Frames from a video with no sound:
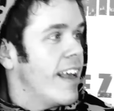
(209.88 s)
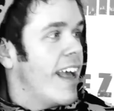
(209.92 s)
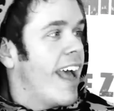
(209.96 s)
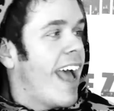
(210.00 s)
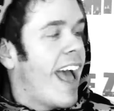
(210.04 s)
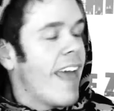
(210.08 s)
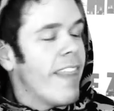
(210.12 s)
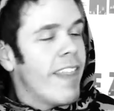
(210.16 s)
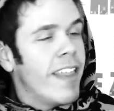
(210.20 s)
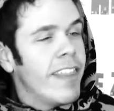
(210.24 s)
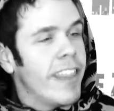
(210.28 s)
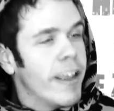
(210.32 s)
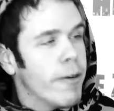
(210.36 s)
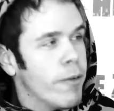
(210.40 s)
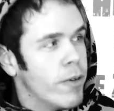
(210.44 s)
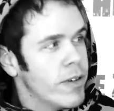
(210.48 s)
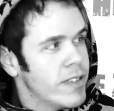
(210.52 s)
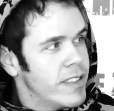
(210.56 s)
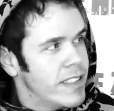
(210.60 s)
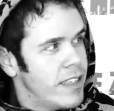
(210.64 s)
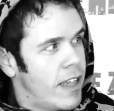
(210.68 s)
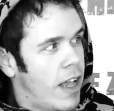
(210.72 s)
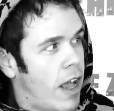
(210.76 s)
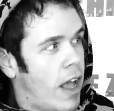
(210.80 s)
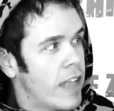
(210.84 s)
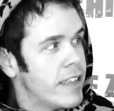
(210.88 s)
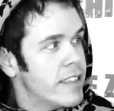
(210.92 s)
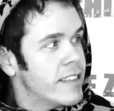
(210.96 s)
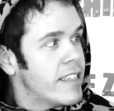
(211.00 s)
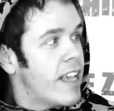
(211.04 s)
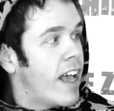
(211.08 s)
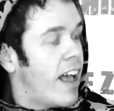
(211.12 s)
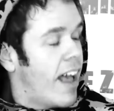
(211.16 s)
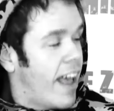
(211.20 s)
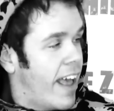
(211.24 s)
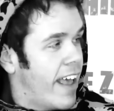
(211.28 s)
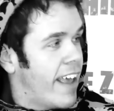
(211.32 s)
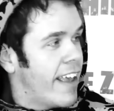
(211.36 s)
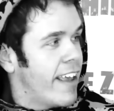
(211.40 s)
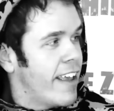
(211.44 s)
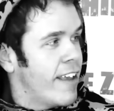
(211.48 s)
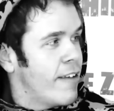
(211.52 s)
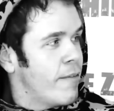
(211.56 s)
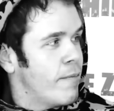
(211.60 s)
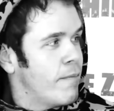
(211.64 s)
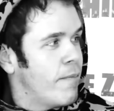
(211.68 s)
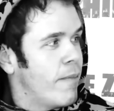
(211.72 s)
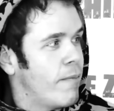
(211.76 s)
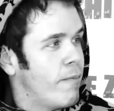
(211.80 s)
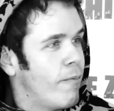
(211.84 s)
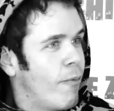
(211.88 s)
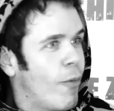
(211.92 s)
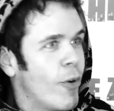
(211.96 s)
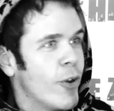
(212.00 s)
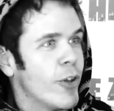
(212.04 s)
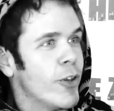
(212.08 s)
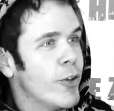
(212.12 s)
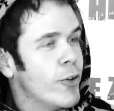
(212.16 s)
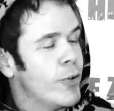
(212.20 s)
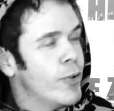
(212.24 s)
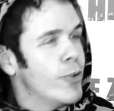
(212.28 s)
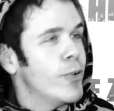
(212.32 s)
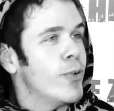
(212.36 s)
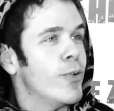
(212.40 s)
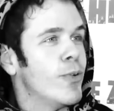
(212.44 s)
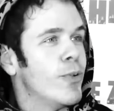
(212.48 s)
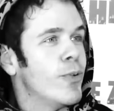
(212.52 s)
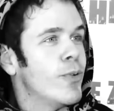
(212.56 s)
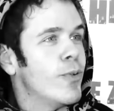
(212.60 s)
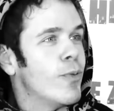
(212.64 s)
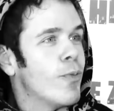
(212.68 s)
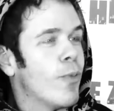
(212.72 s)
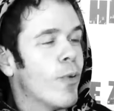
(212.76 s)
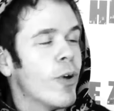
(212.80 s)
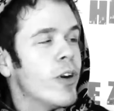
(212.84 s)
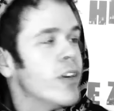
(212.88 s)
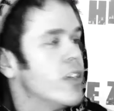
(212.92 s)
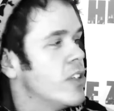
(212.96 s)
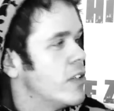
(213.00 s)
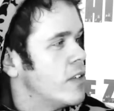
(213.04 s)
And then there was a time where you were...